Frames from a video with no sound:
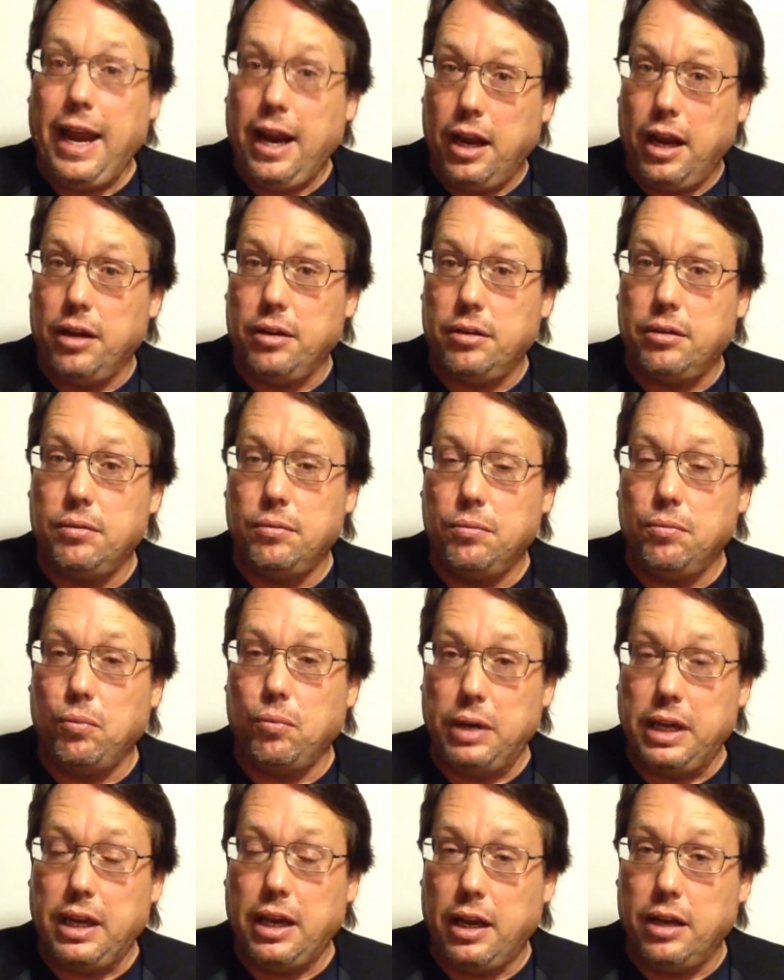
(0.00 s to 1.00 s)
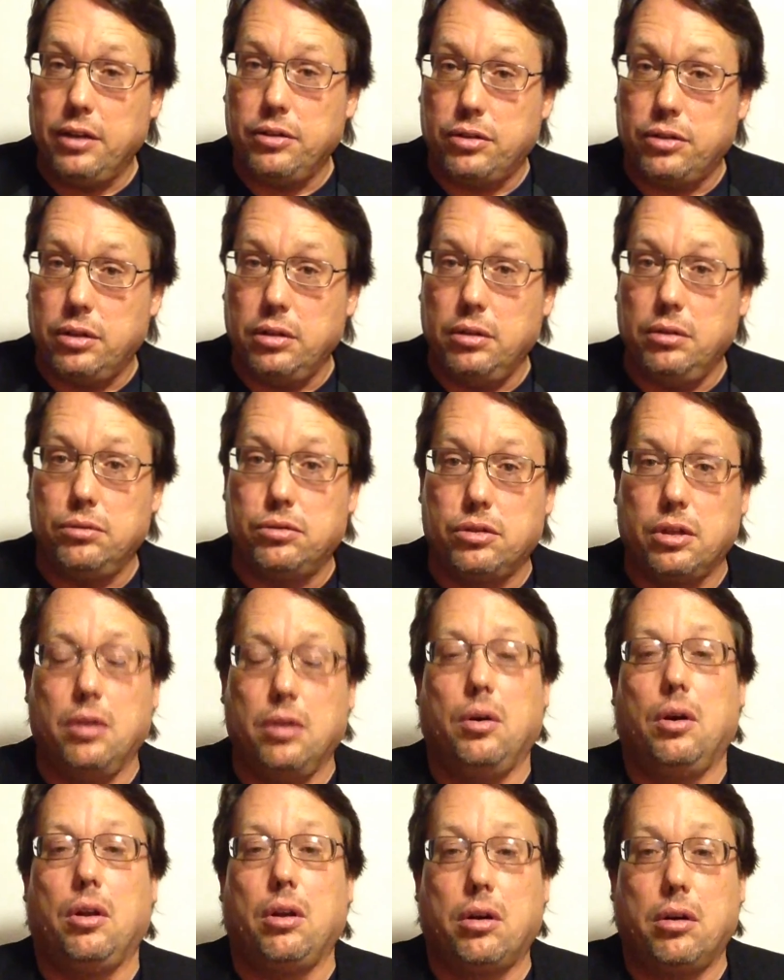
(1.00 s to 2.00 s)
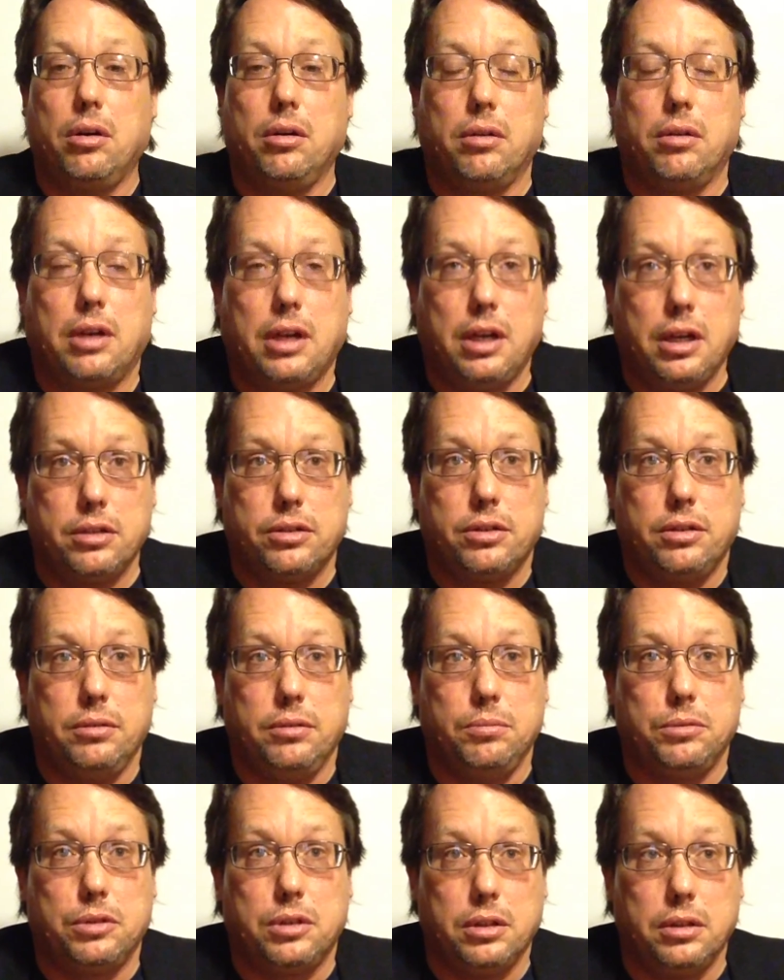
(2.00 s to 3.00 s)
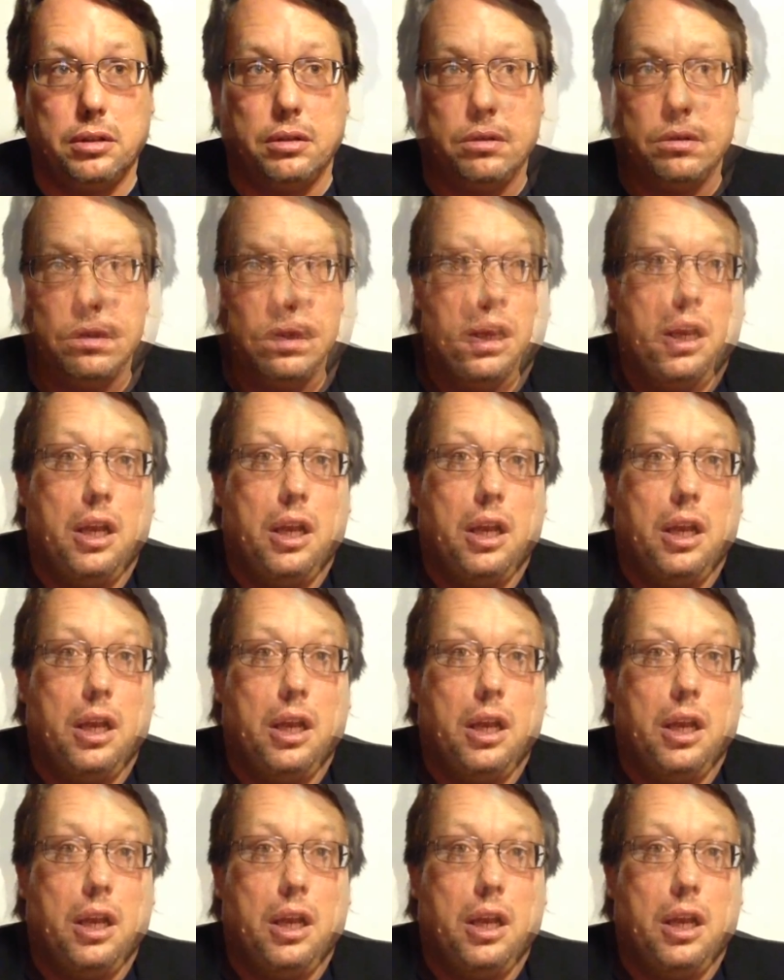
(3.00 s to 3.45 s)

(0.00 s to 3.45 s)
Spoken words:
And we had to sew all our own costumes too.